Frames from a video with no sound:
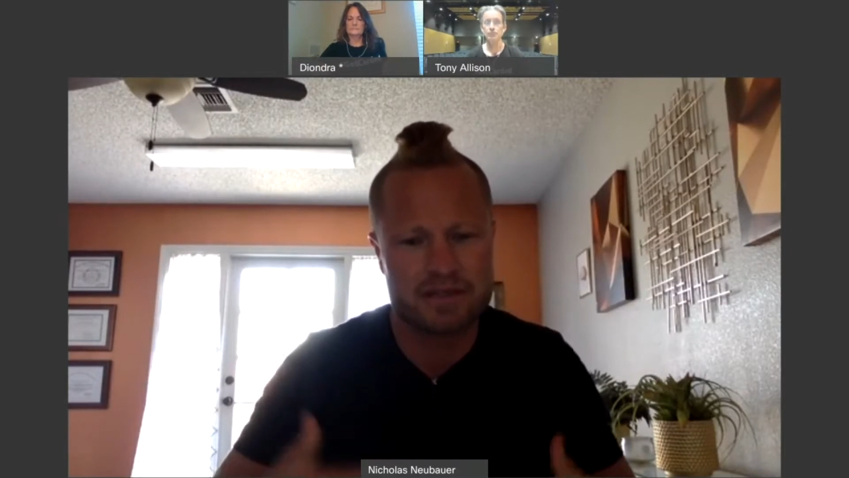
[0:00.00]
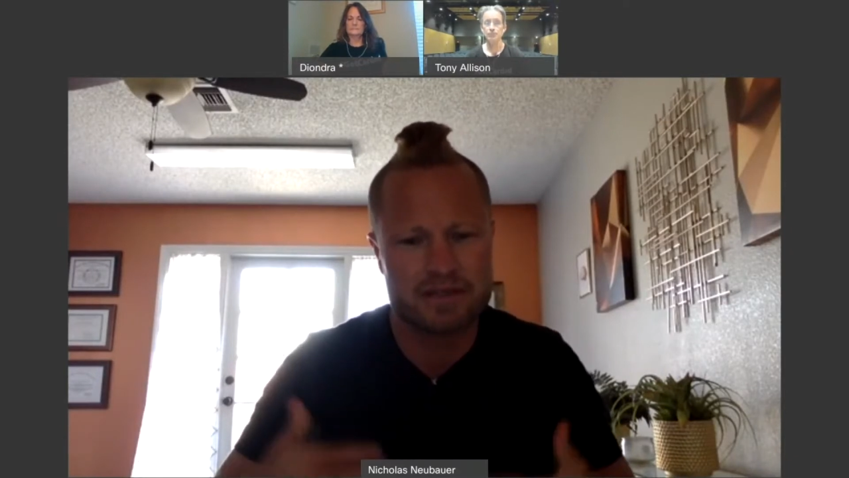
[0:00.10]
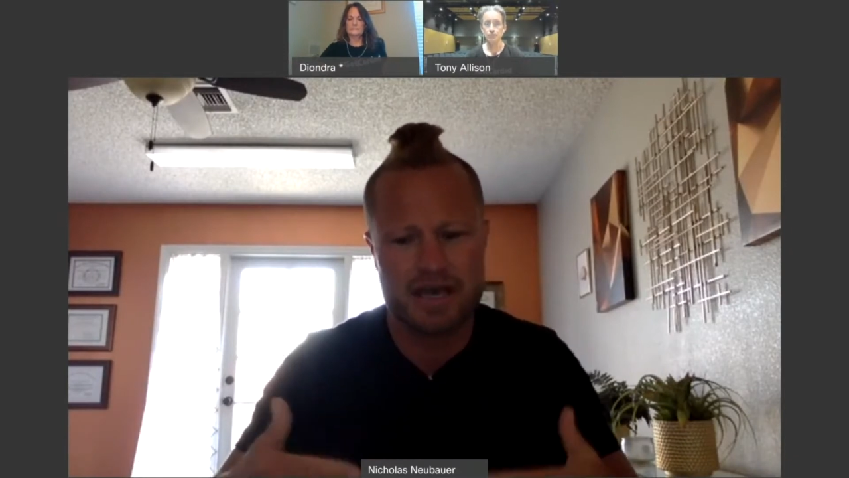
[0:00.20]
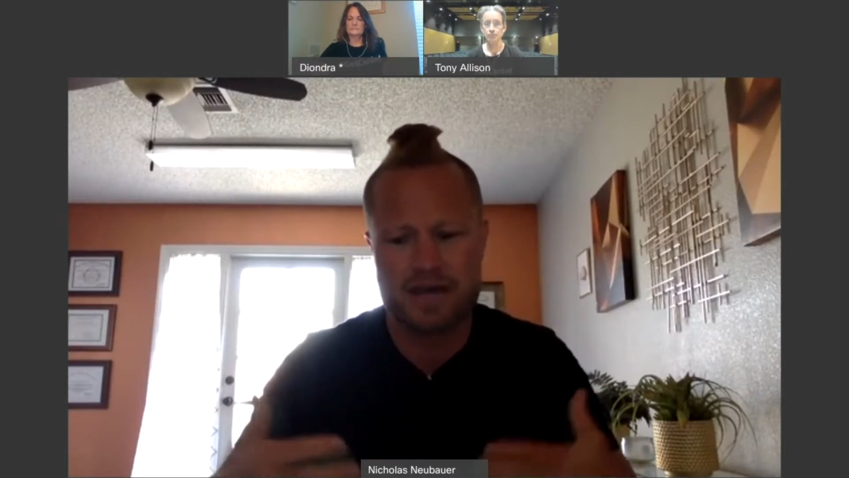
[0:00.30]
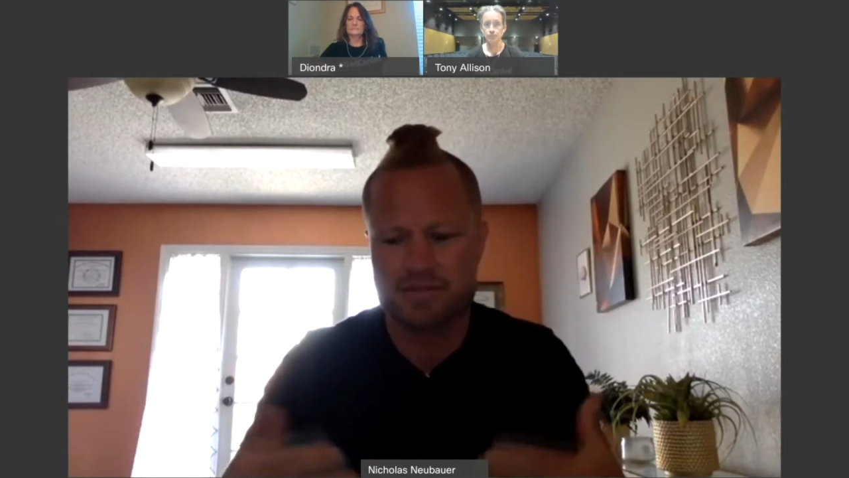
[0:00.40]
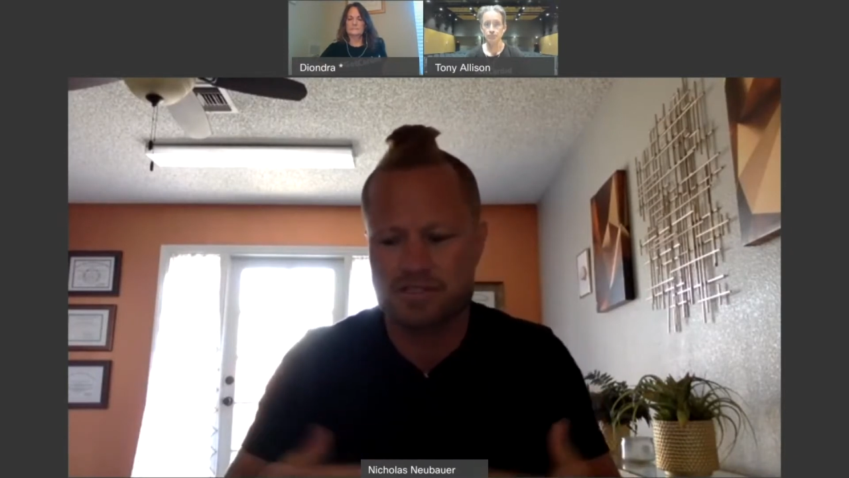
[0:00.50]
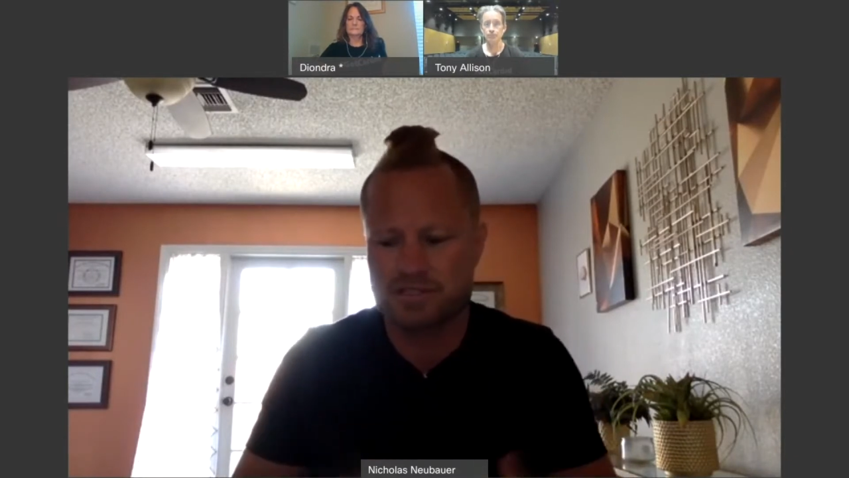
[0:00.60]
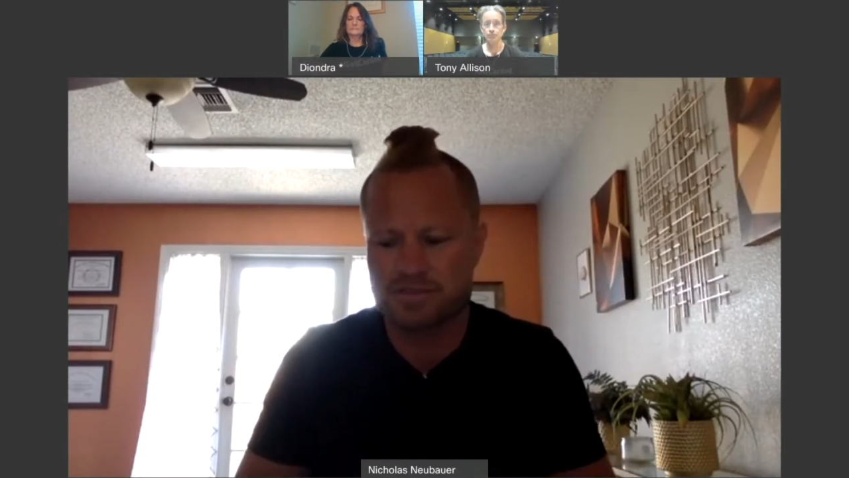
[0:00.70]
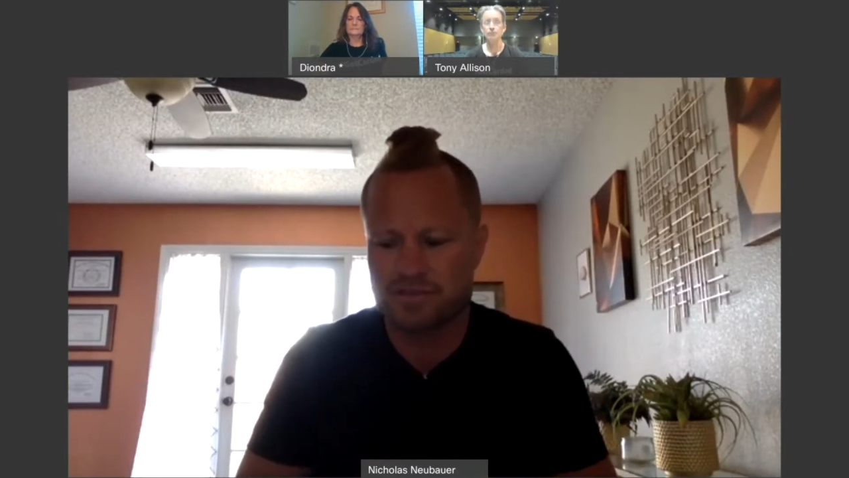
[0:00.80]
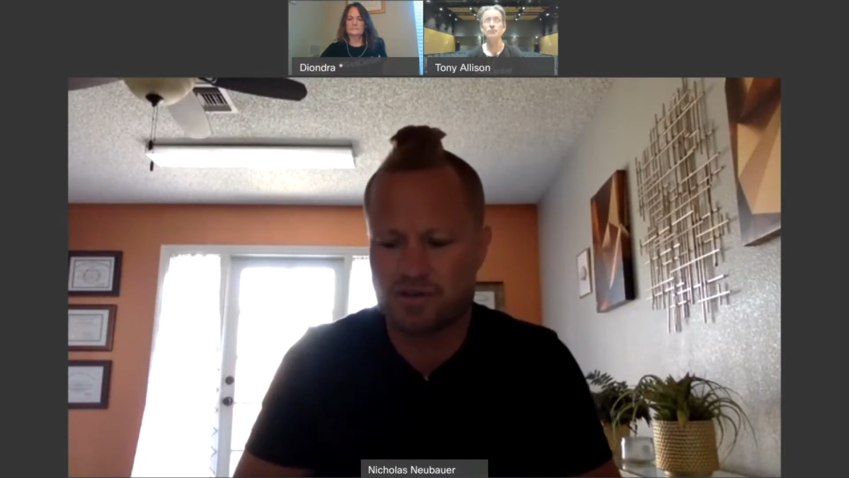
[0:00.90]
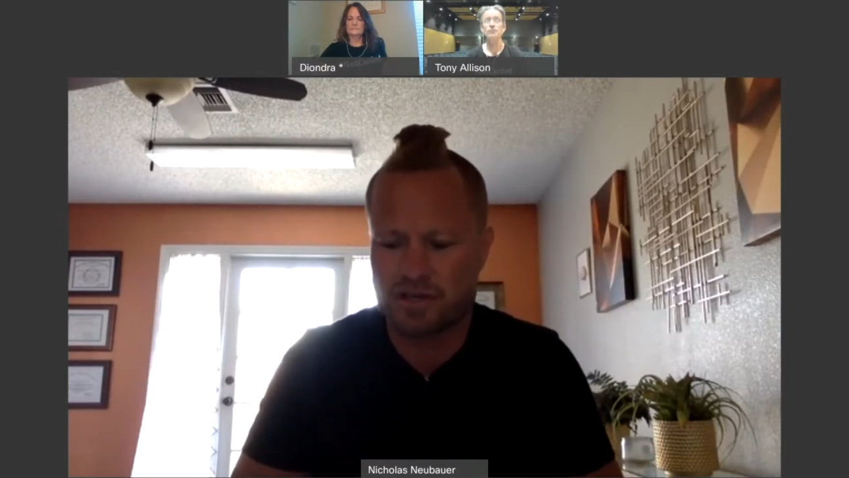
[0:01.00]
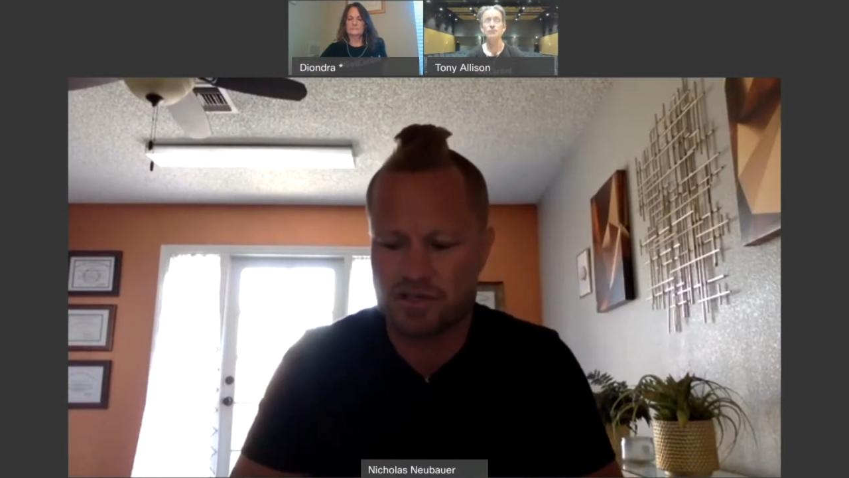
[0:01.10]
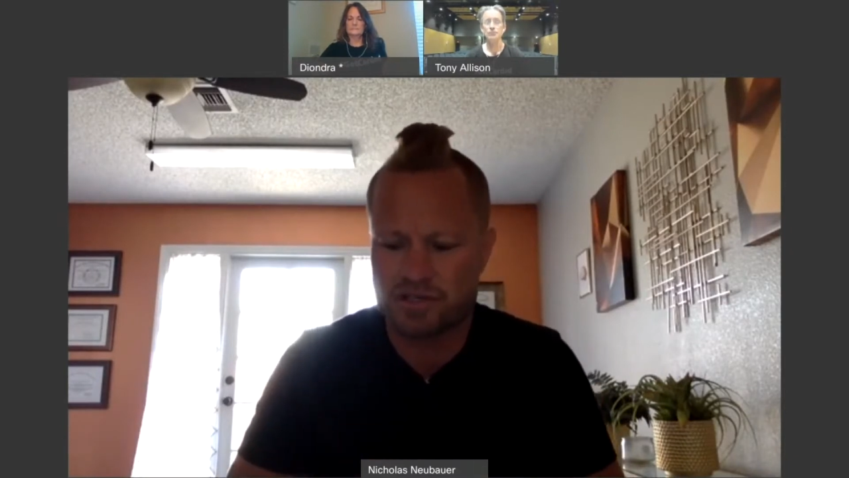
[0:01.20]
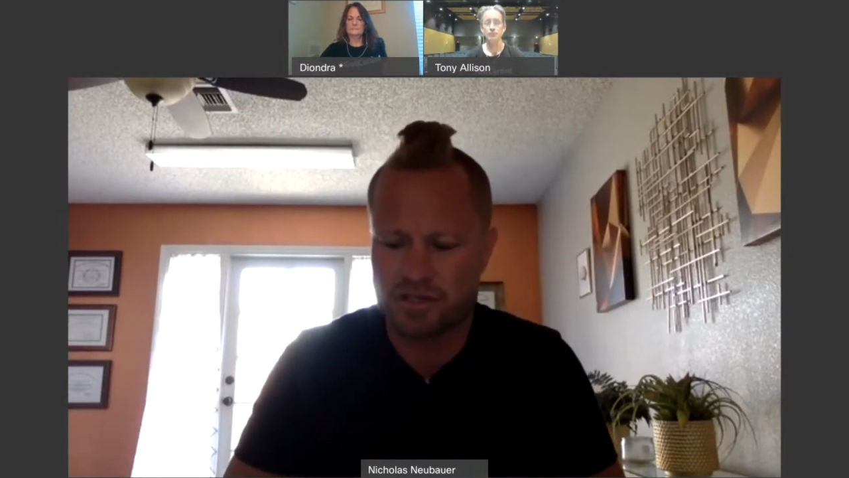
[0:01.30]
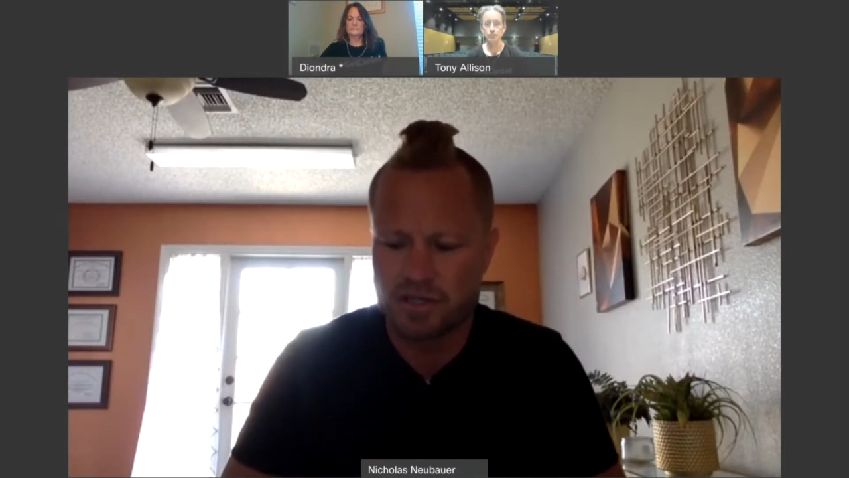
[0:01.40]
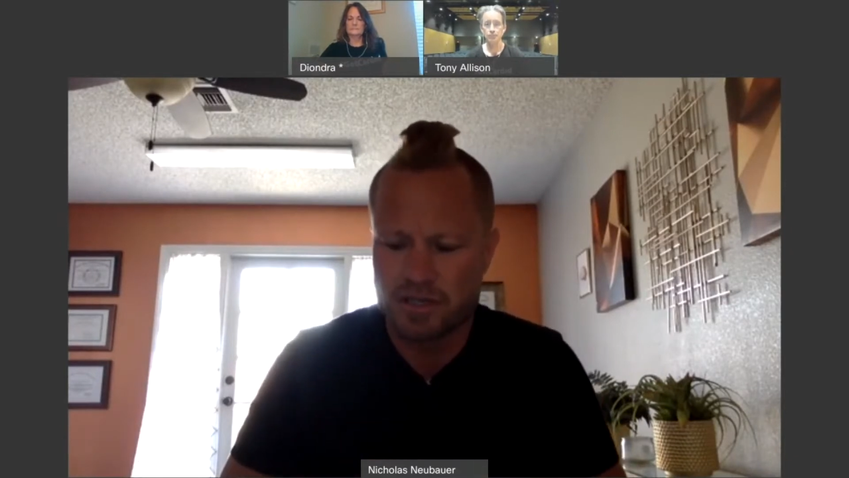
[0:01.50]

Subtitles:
the absence of structure.